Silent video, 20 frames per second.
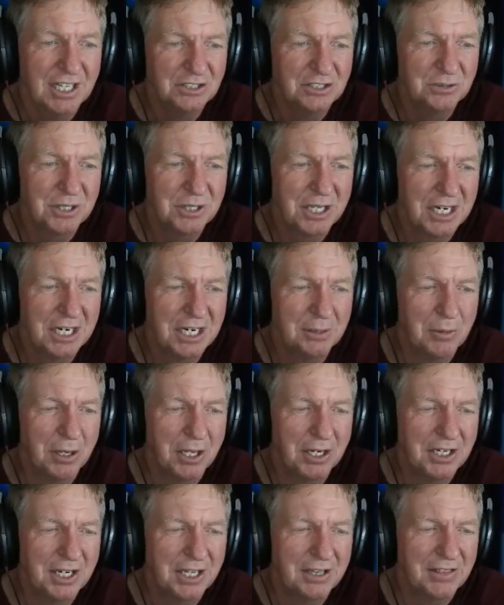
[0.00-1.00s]
So we get into
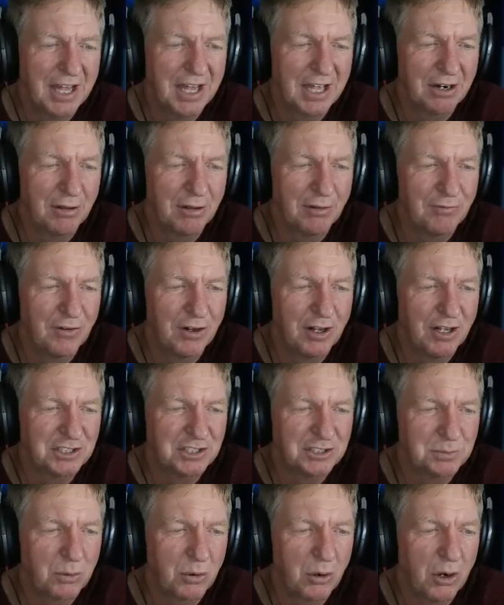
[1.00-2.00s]
Monday, that all
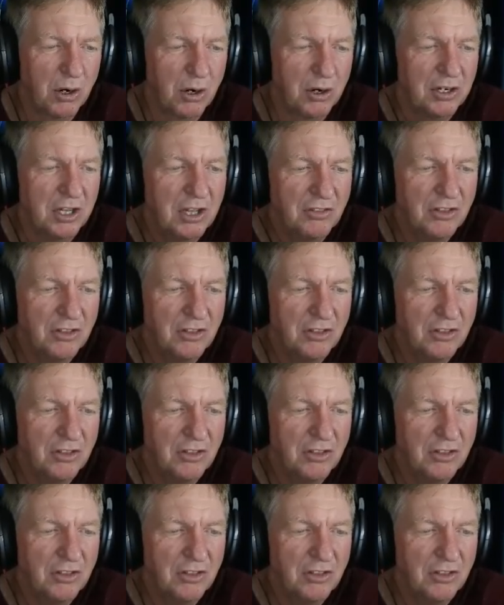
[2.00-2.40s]
falls apart.